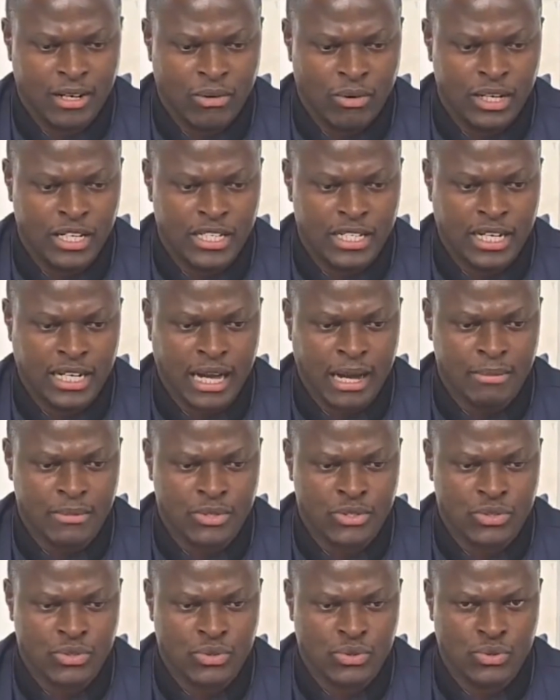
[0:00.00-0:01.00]
when it
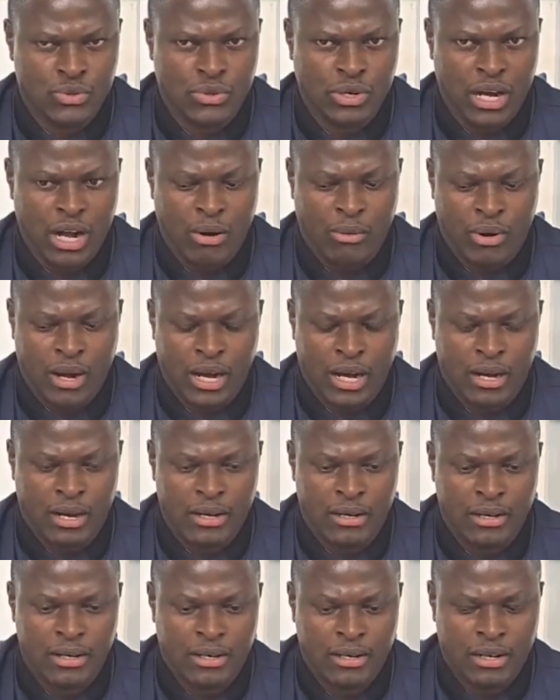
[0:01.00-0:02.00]
comes to our
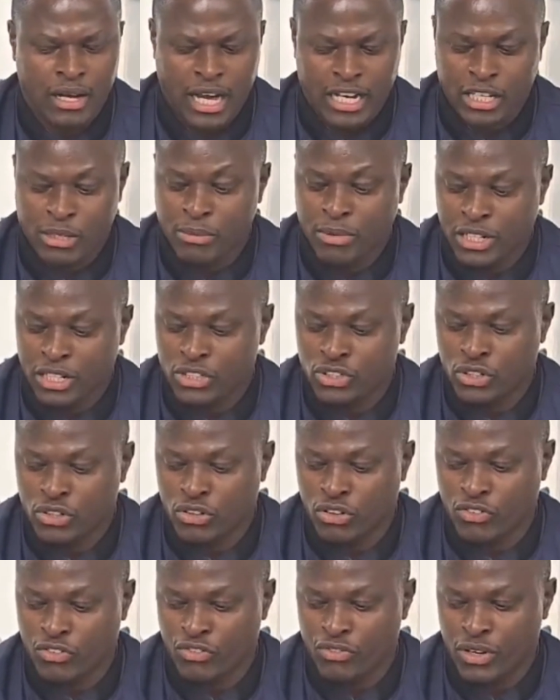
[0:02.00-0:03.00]

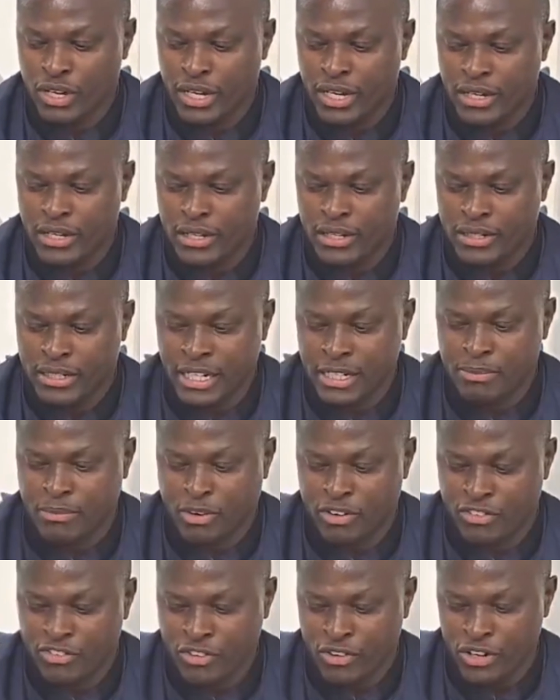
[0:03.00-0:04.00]
accumulation of debt
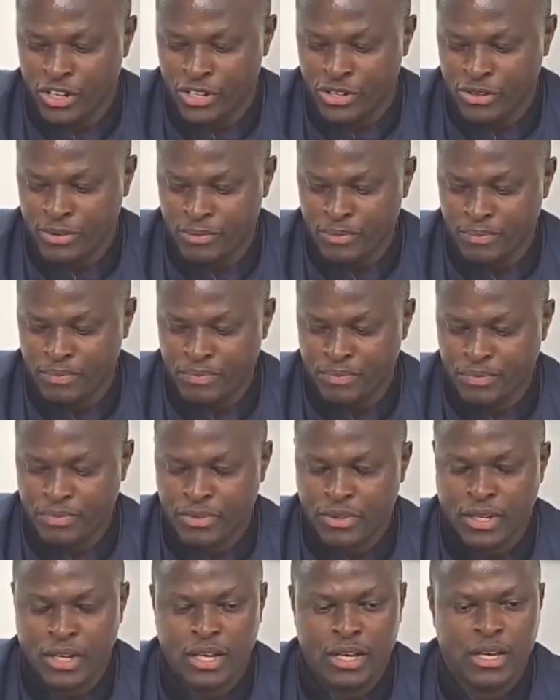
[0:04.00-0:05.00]
portfolio.
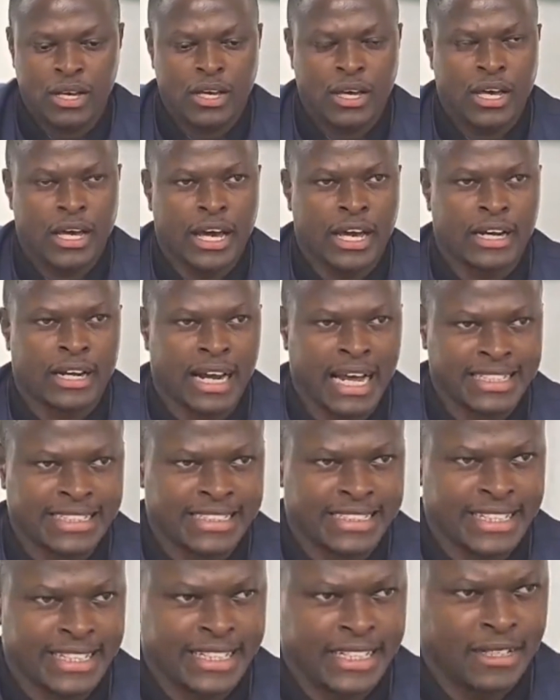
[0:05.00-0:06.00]
And
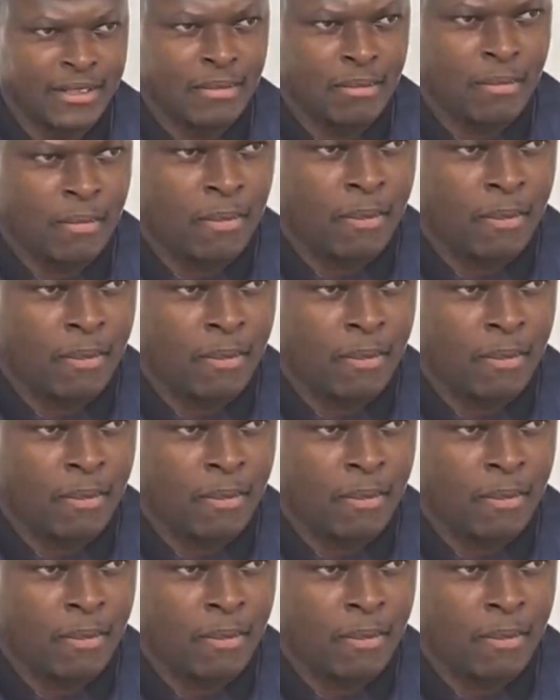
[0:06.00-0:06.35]
lastly,